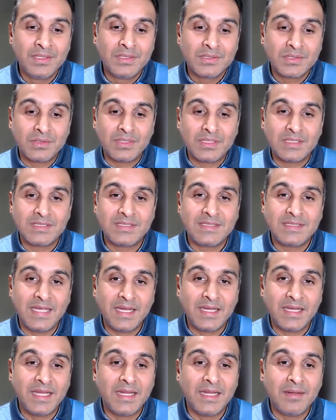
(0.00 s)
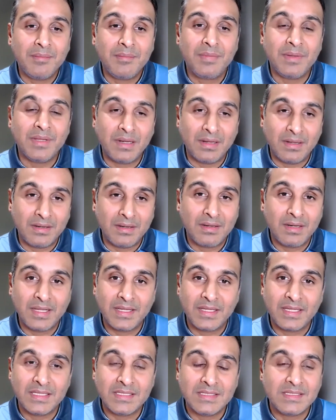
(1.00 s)
So the second pillar,
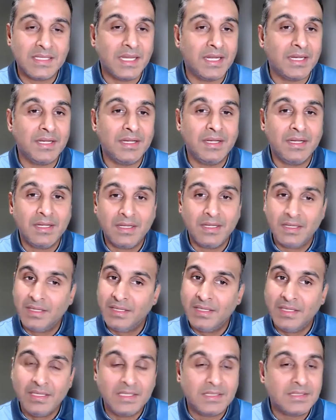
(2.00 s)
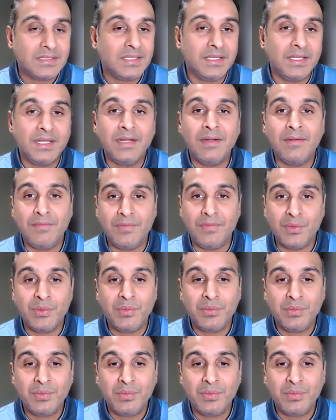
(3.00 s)
like I said, is the interview.